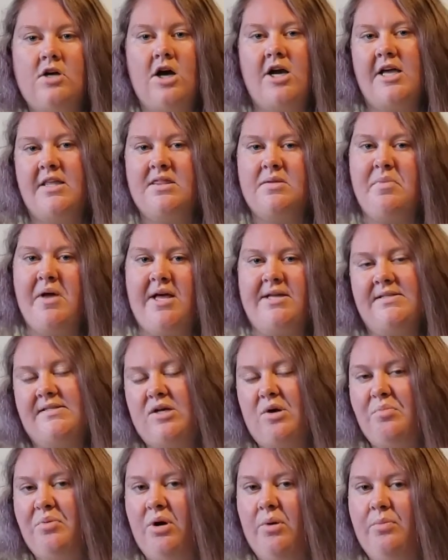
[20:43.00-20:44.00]
I'll get the
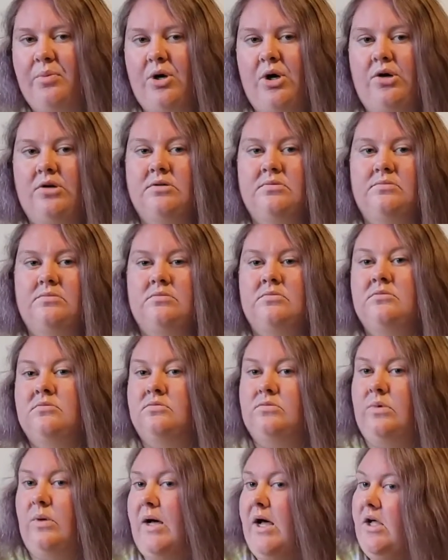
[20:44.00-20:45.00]
pastel purple.
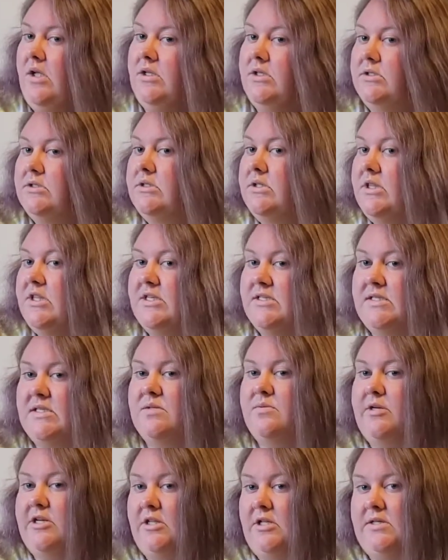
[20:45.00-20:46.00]
Well, this
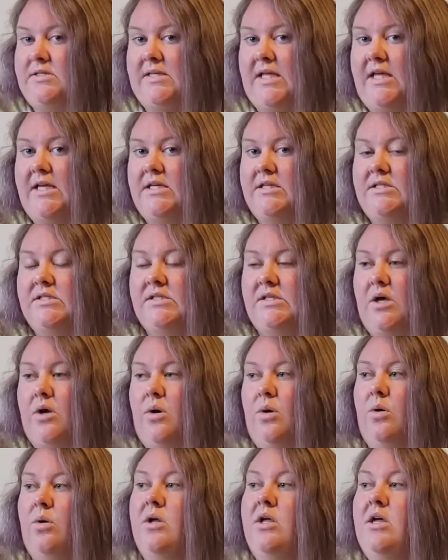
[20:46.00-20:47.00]
is what it looks like.
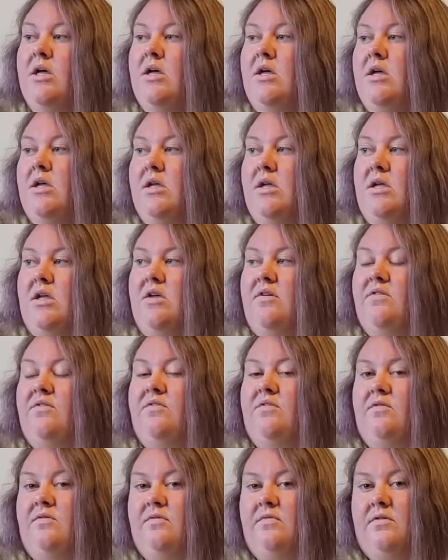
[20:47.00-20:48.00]
So if
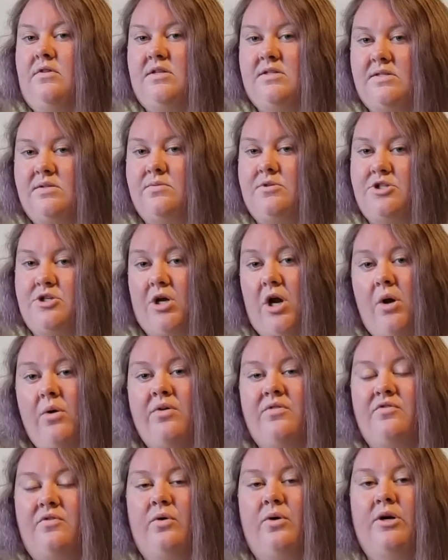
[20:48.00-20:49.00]
this is what you're
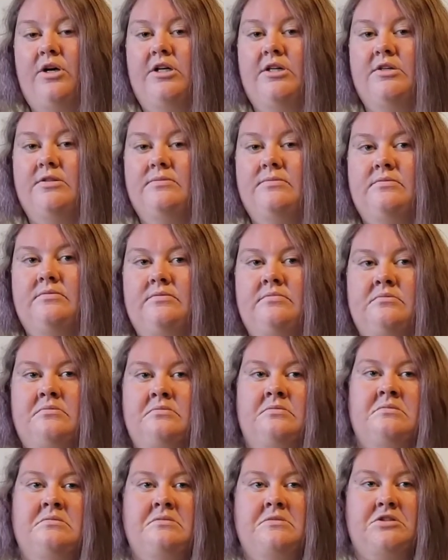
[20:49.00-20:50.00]
going for,
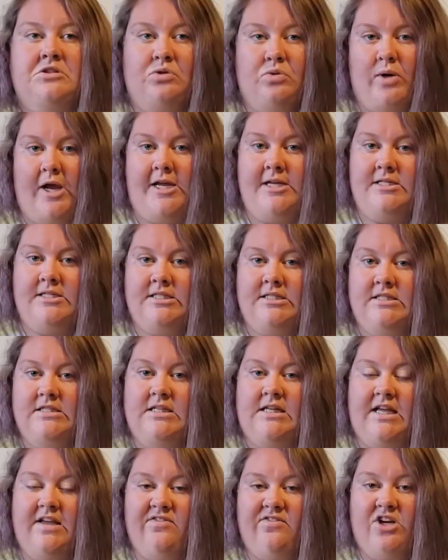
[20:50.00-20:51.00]
great.
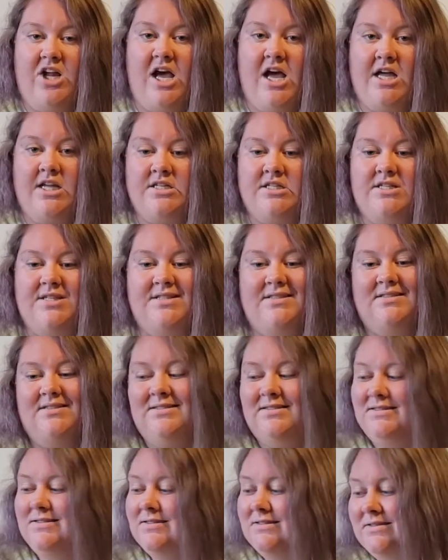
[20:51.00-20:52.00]
If not,
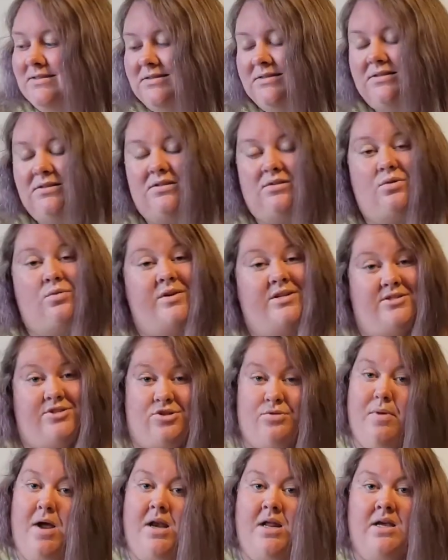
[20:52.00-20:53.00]
don't waste
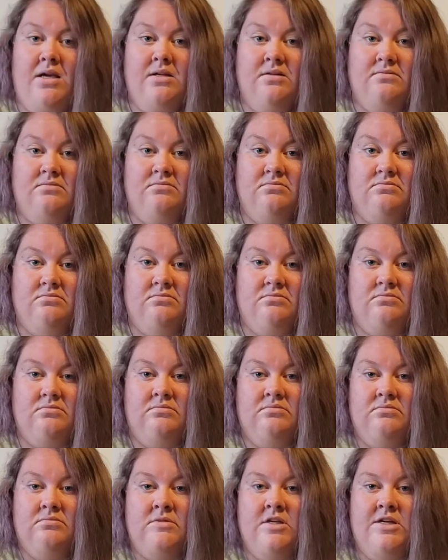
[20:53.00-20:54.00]
your money.
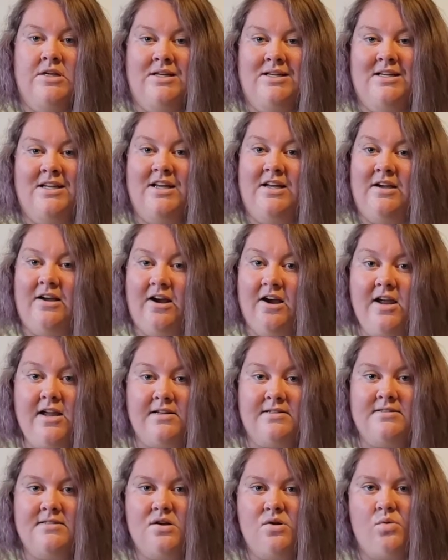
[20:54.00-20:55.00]
All right,
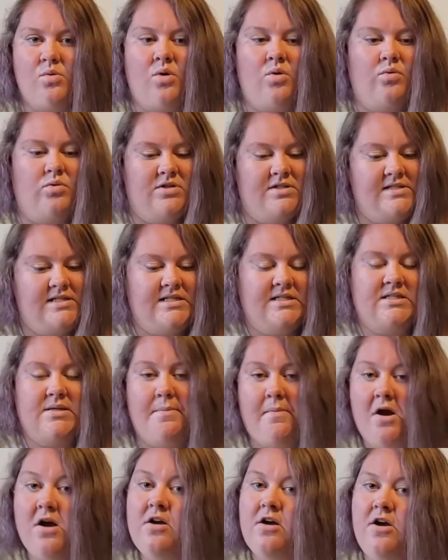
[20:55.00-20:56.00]
well, we'll see
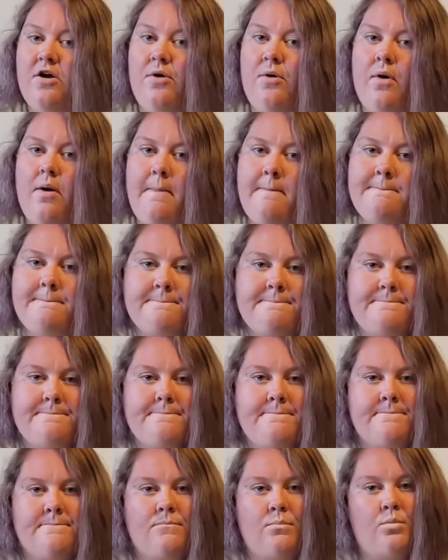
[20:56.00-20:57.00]
tomorrow
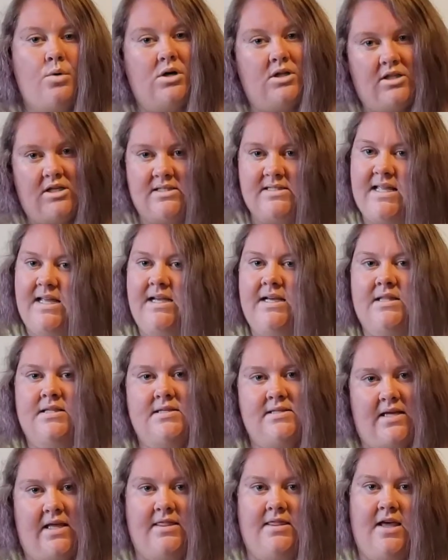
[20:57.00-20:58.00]
what it looks like in the
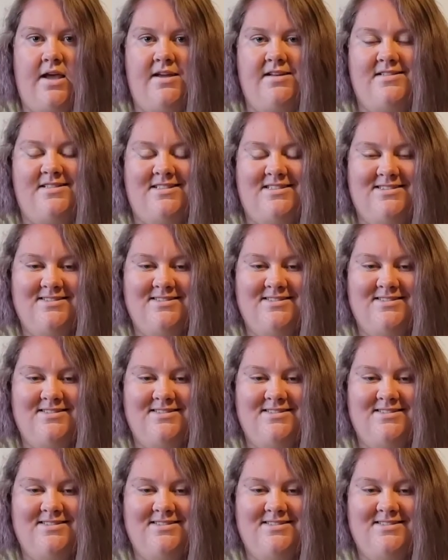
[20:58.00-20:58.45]
sunlight.